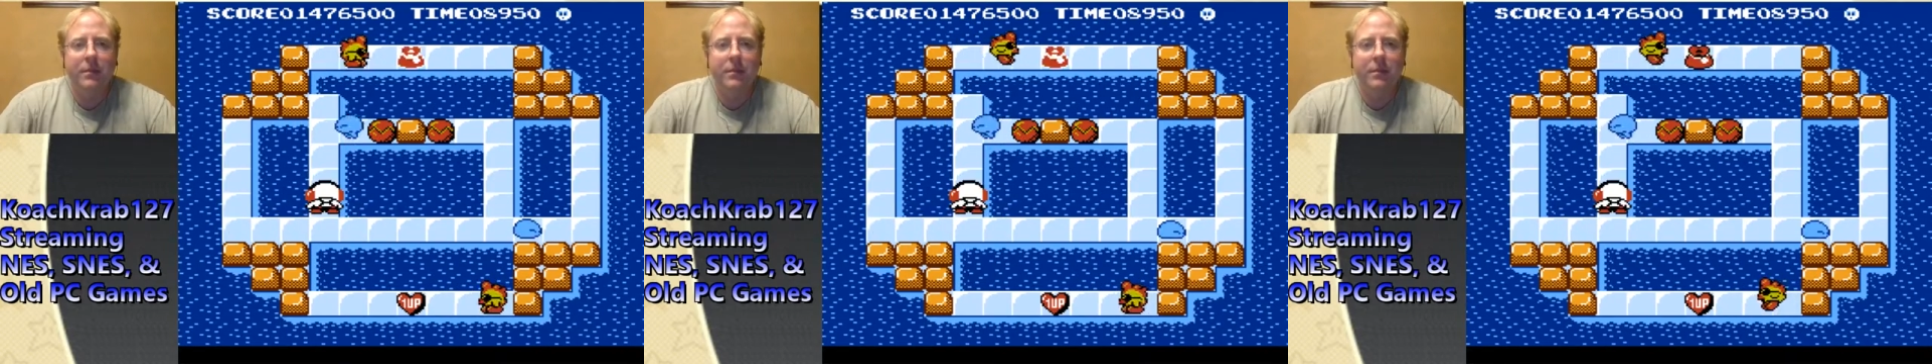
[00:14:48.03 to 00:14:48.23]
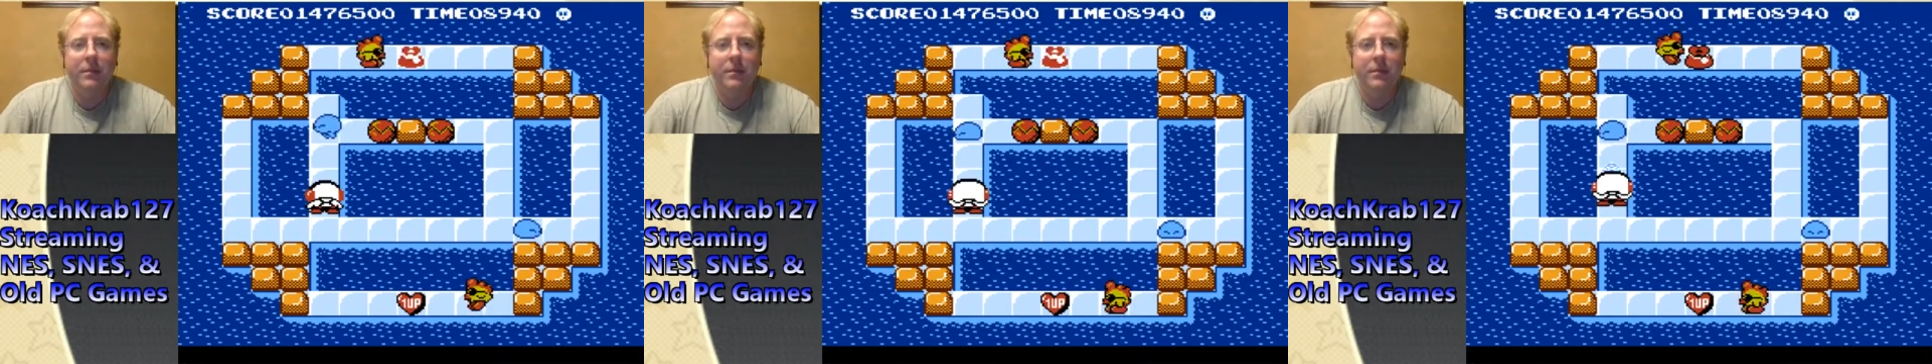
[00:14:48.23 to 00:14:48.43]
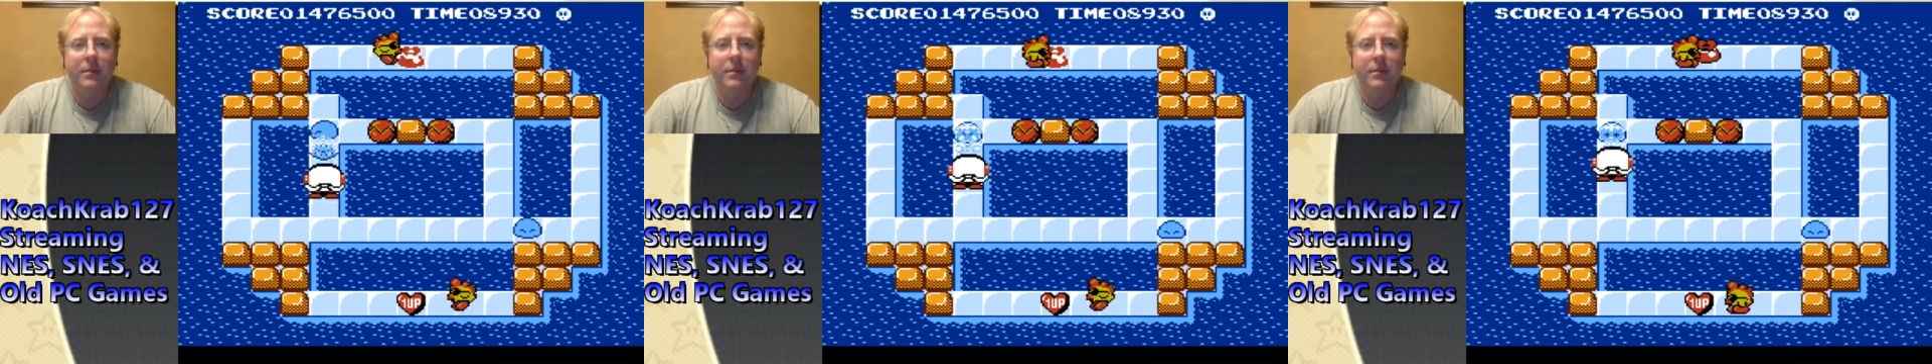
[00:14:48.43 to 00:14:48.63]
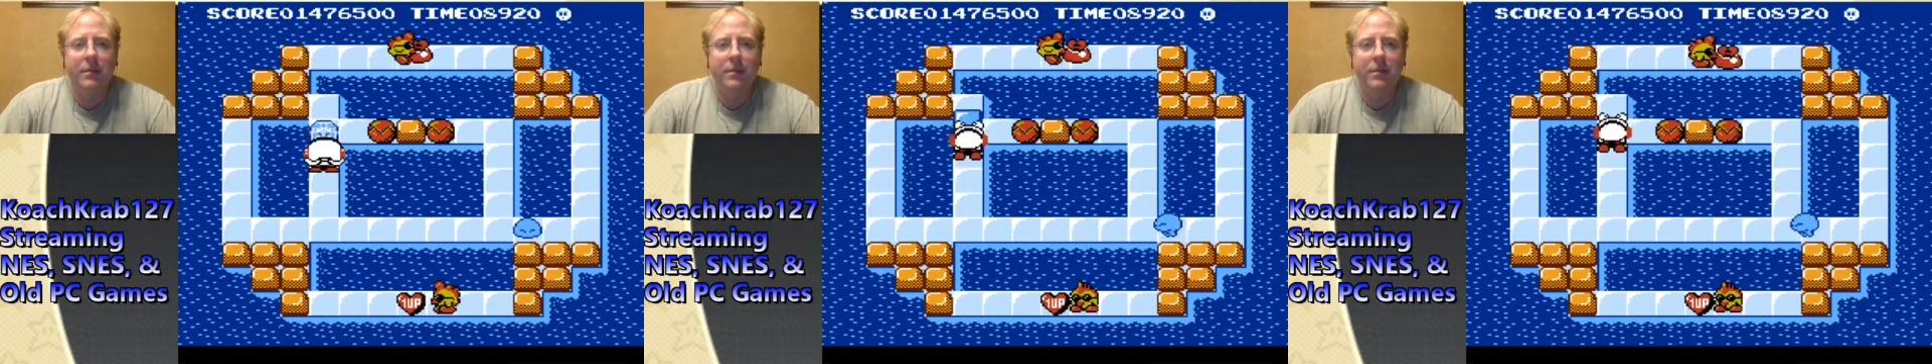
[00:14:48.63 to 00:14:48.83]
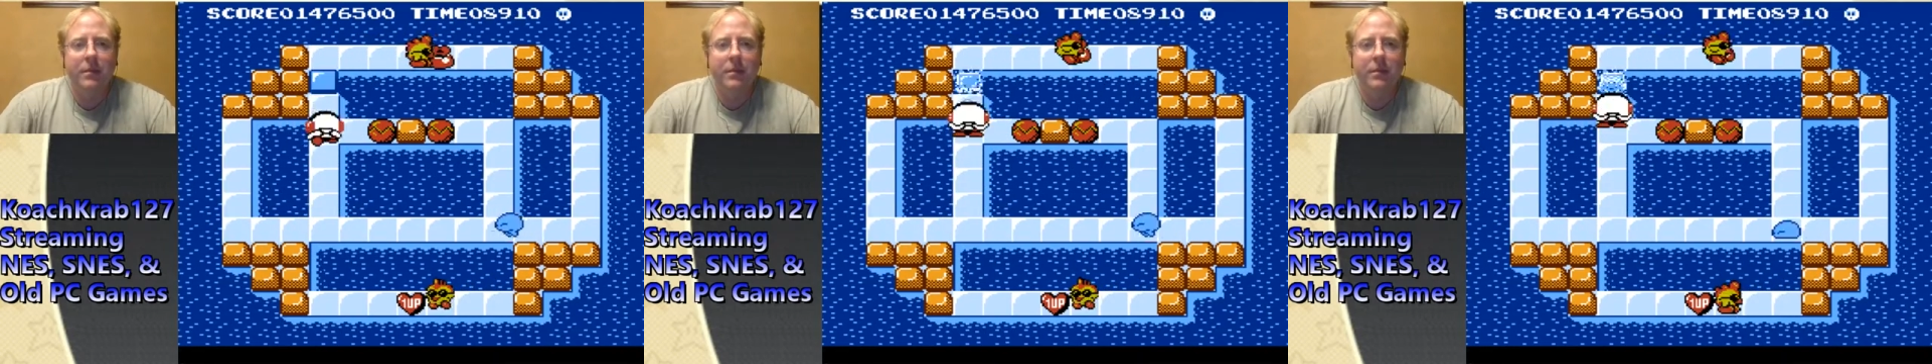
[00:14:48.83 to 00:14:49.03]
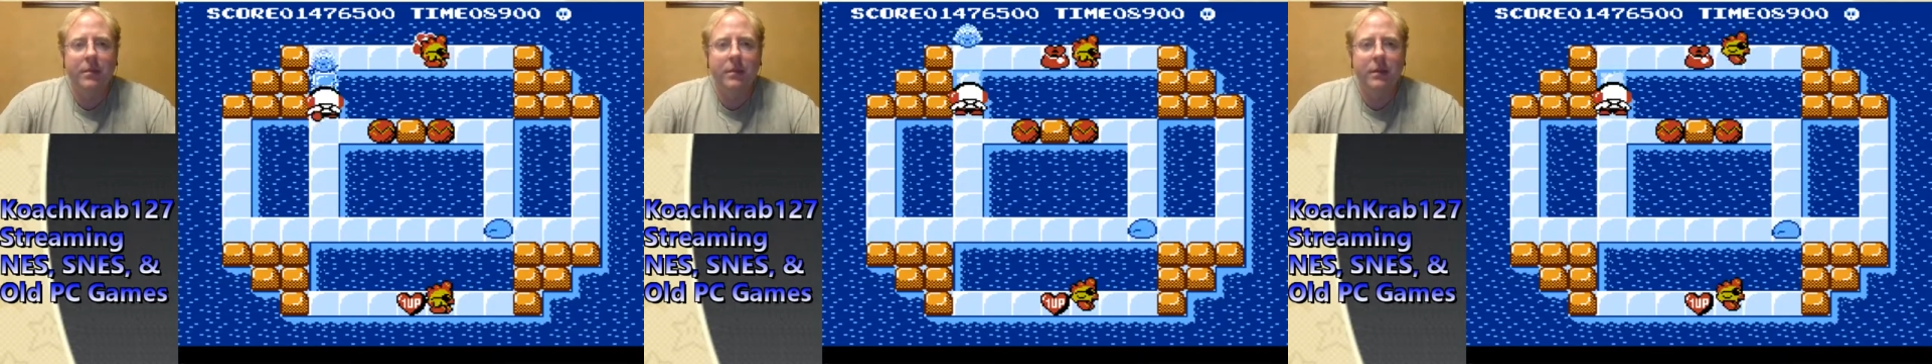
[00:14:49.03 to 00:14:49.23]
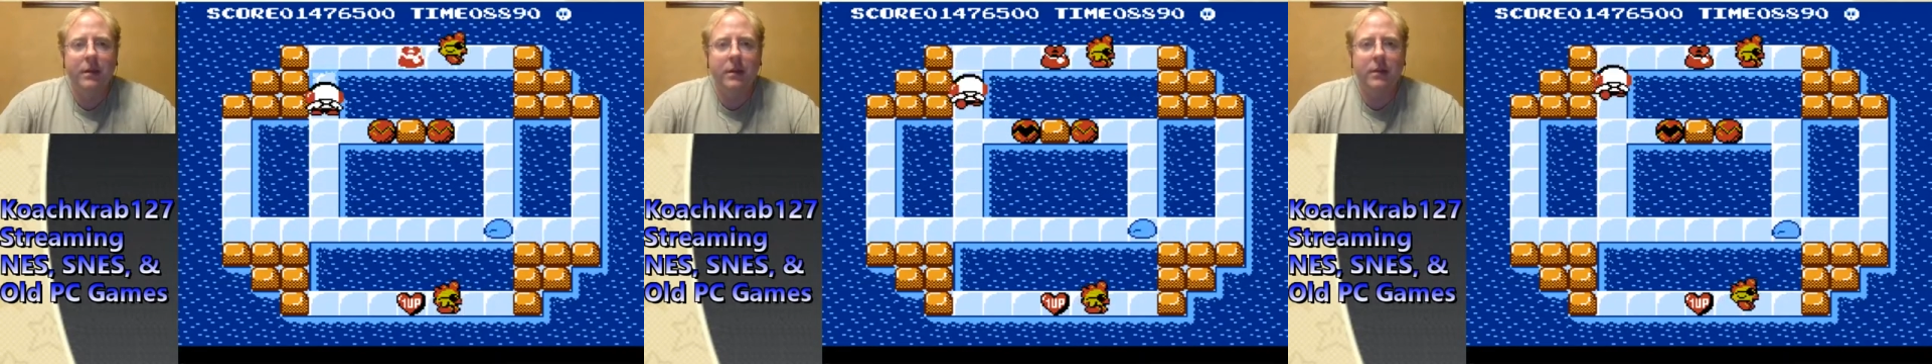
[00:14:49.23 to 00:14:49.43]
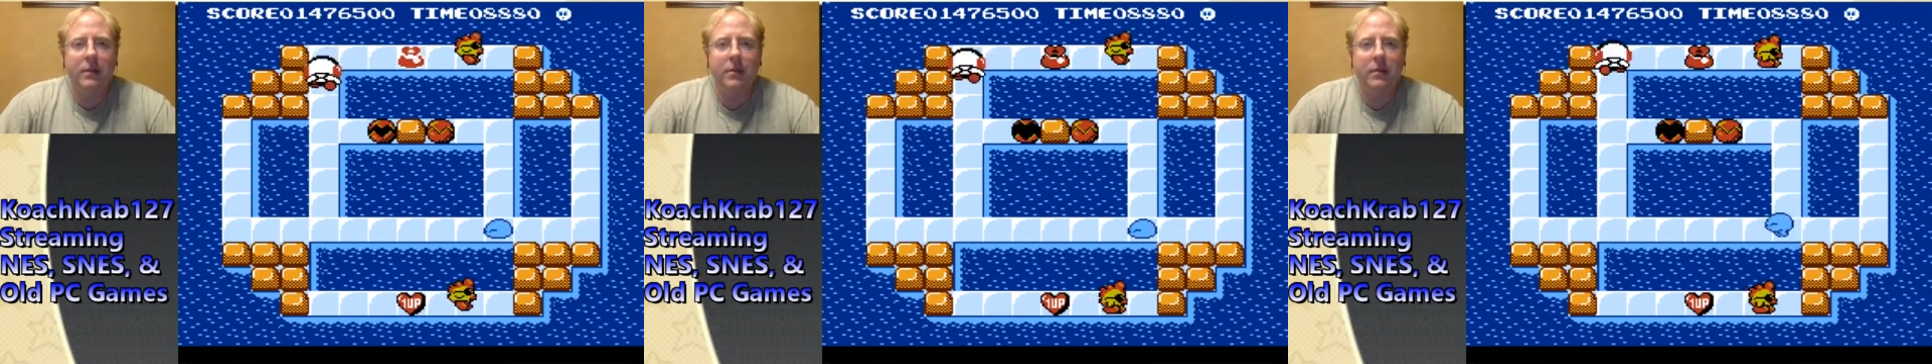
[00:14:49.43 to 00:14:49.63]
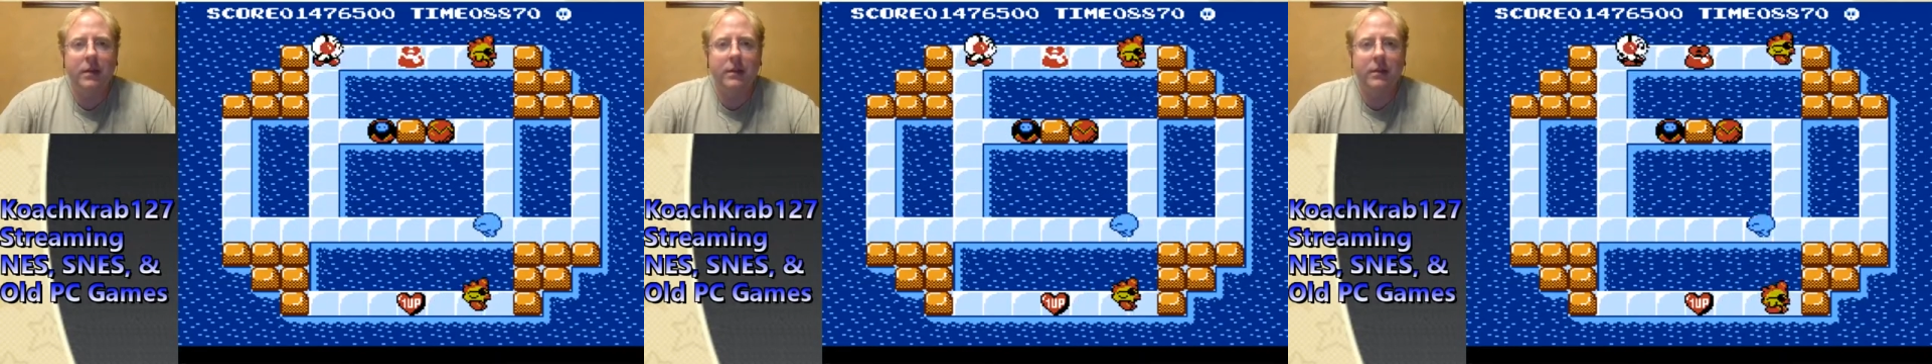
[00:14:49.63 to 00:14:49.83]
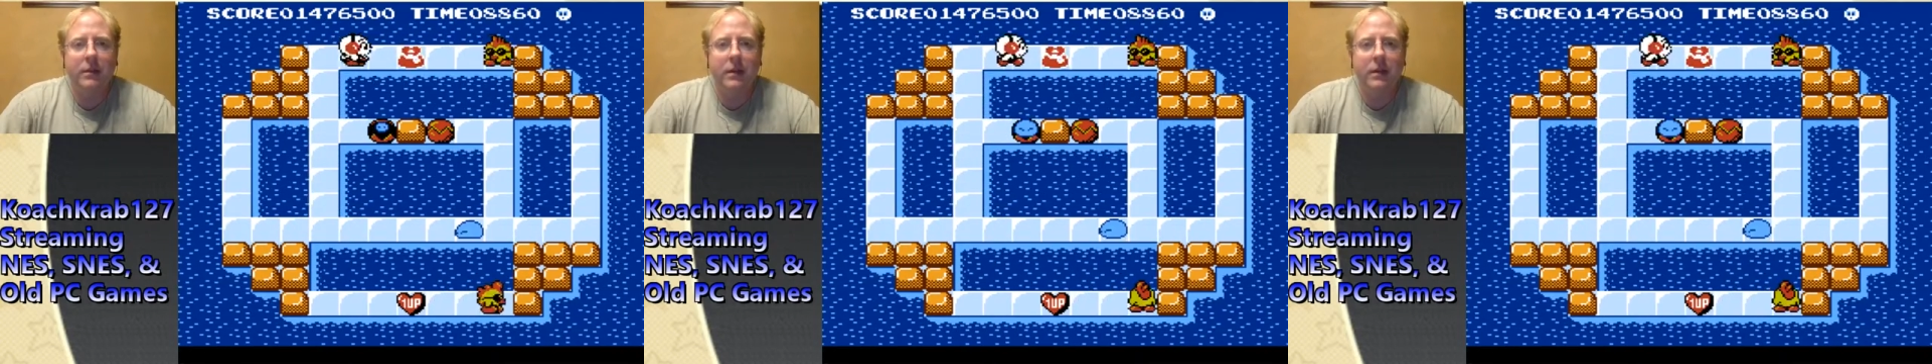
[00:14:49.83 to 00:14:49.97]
I guess that makes sense.